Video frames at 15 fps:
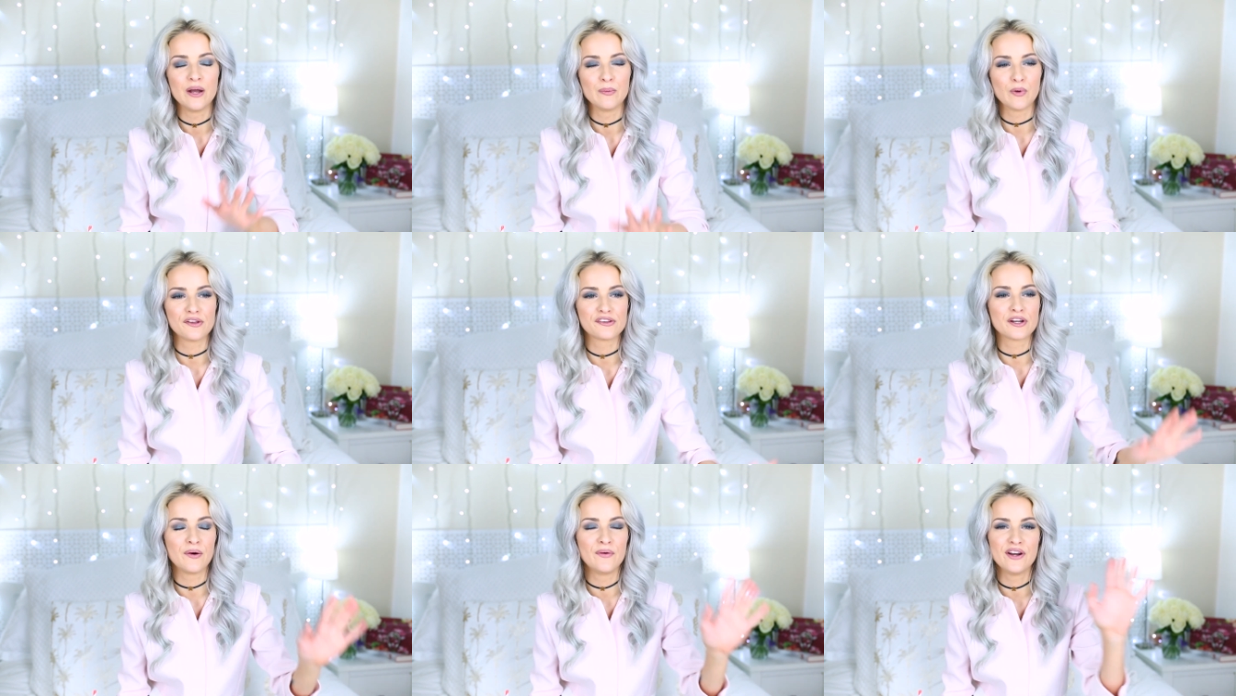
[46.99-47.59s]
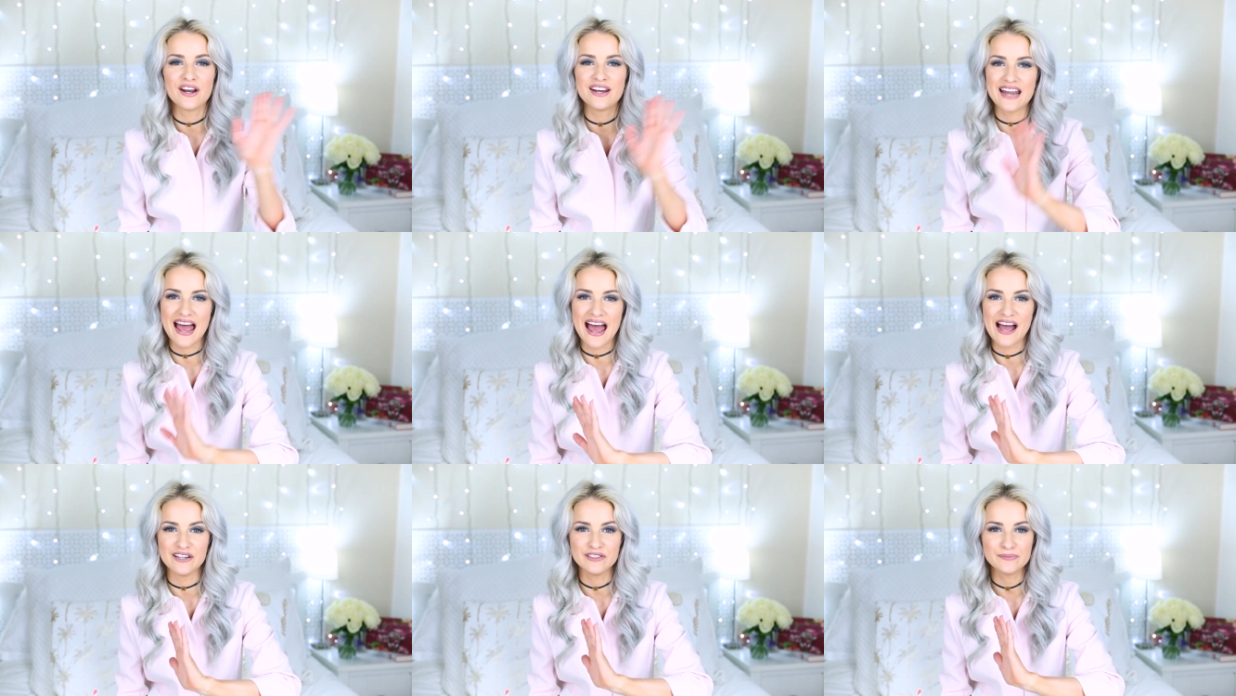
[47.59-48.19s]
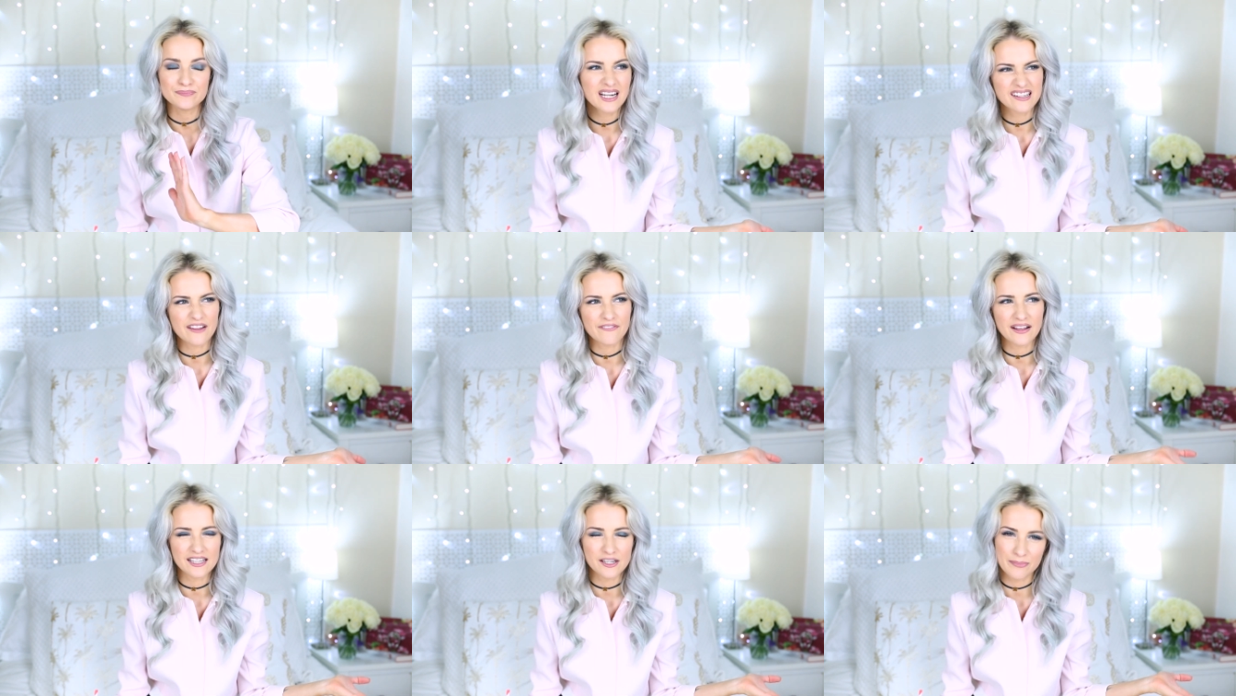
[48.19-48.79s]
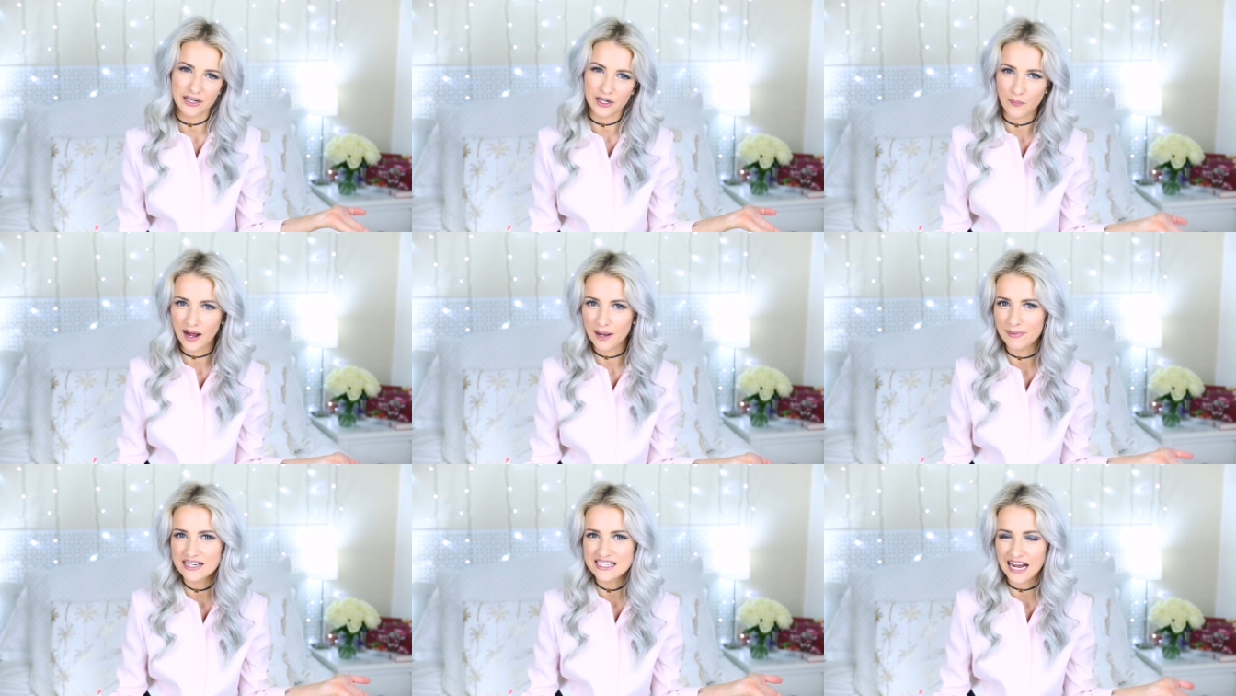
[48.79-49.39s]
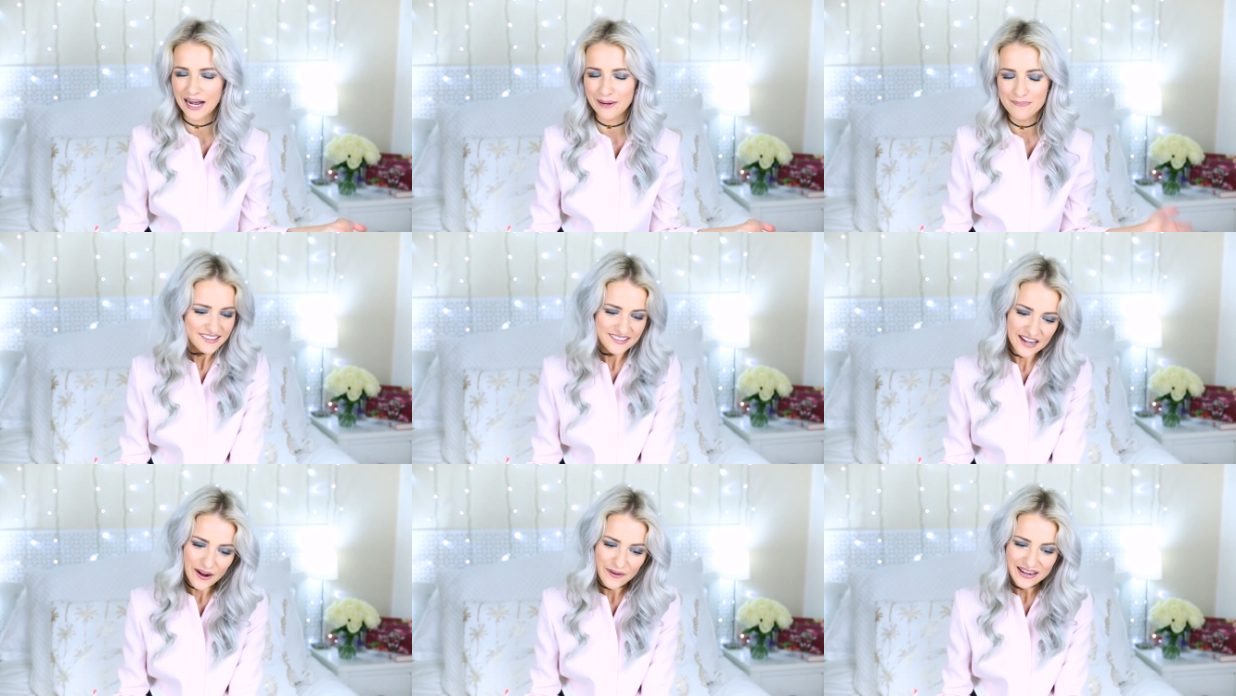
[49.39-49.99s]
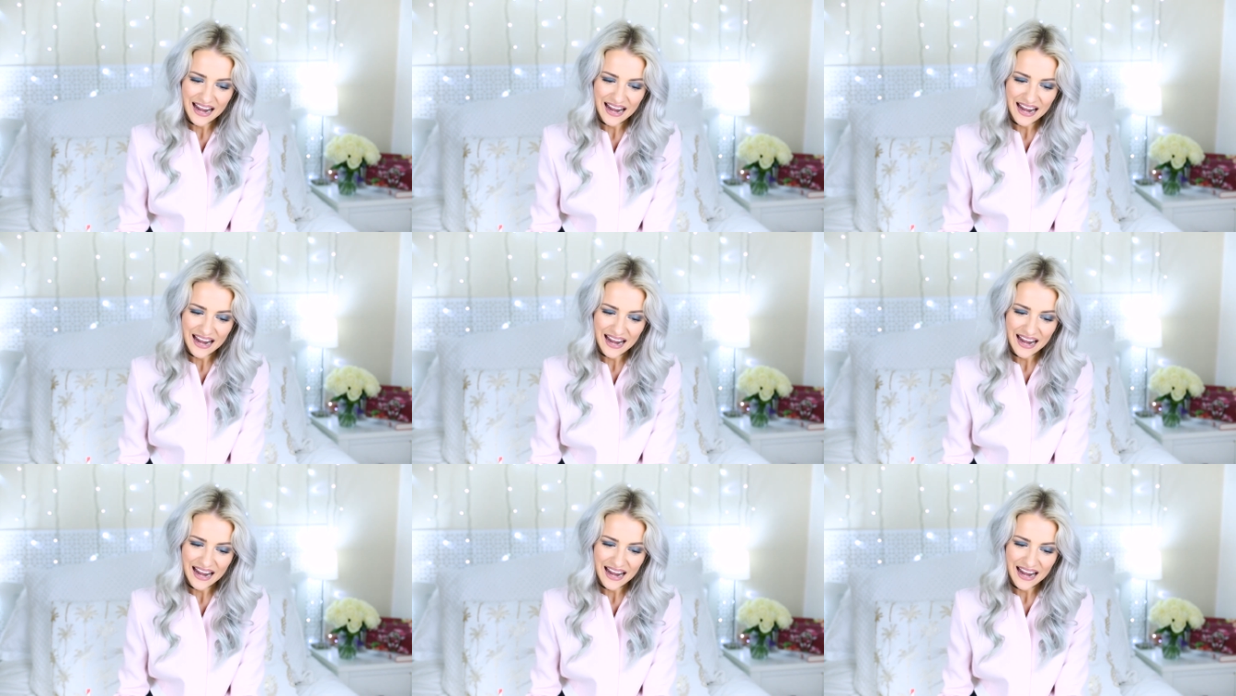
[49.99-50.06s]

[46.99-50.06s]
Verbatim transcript: and what's going on now, because I felt like it'd been quite a bit of time. So